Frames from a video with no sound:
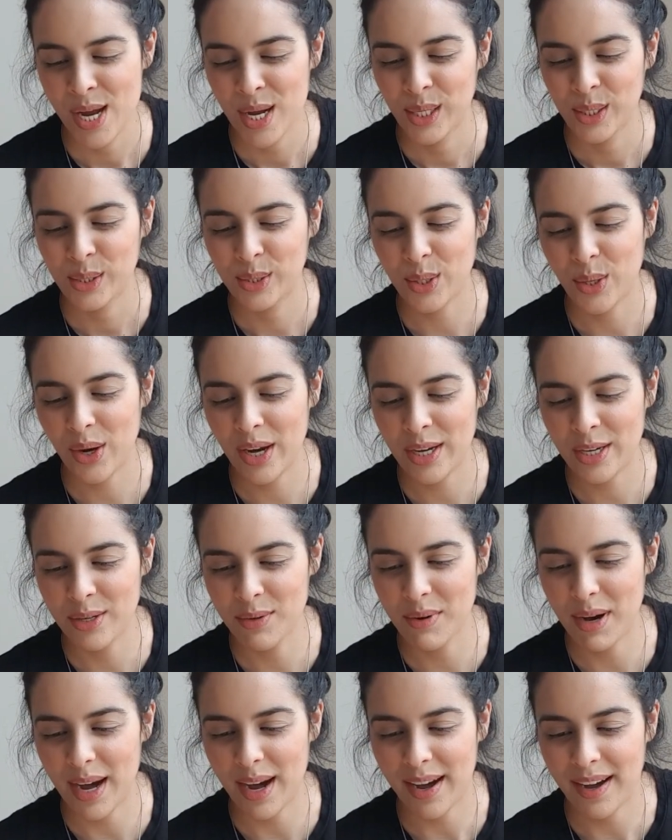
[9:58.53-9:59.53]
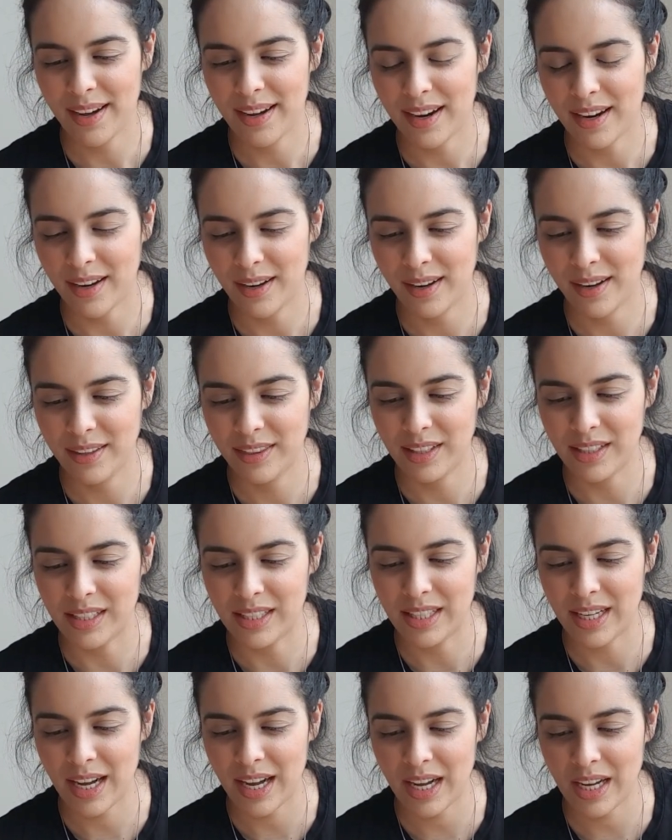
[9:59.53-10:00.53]
So anyway, the
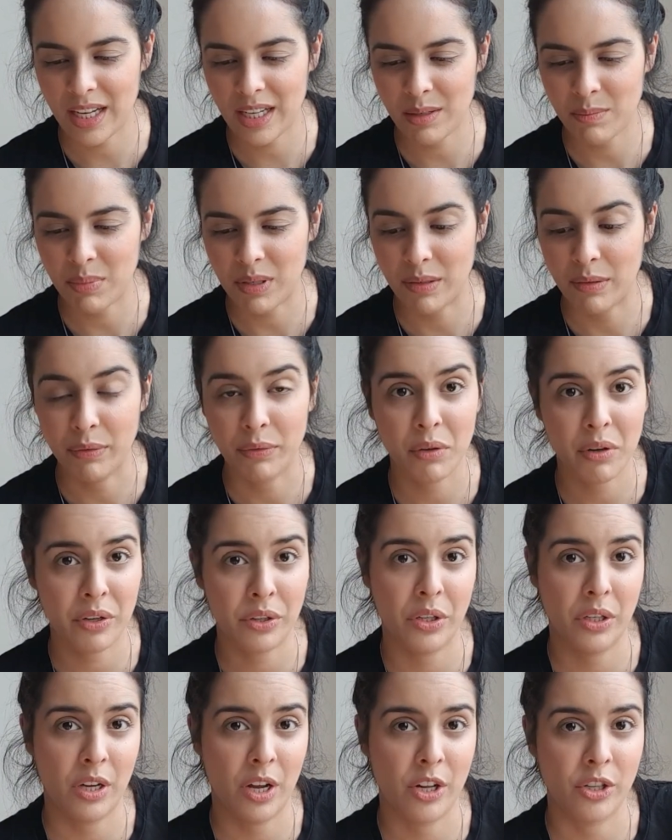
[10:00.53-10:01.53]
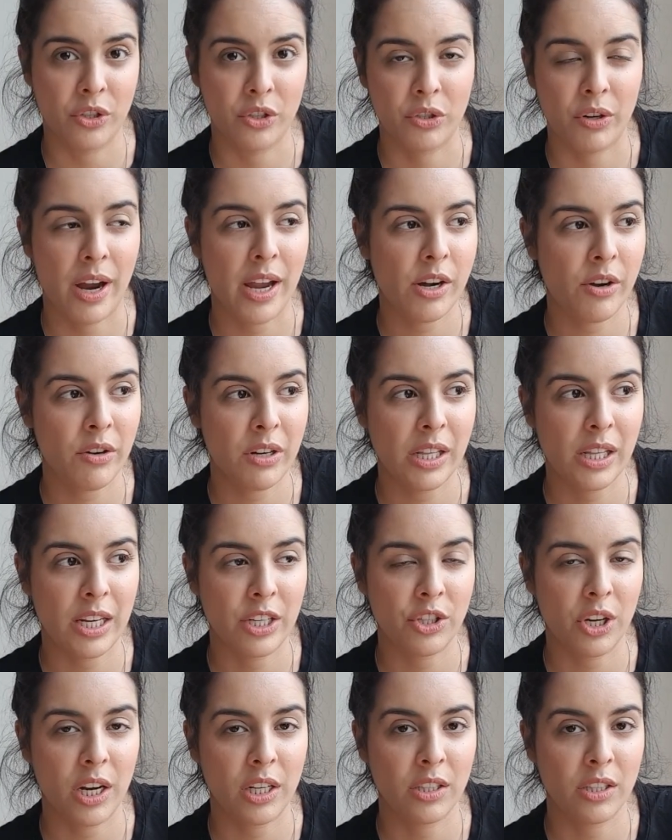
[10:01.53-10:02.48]
day before the concert, so I had already like checked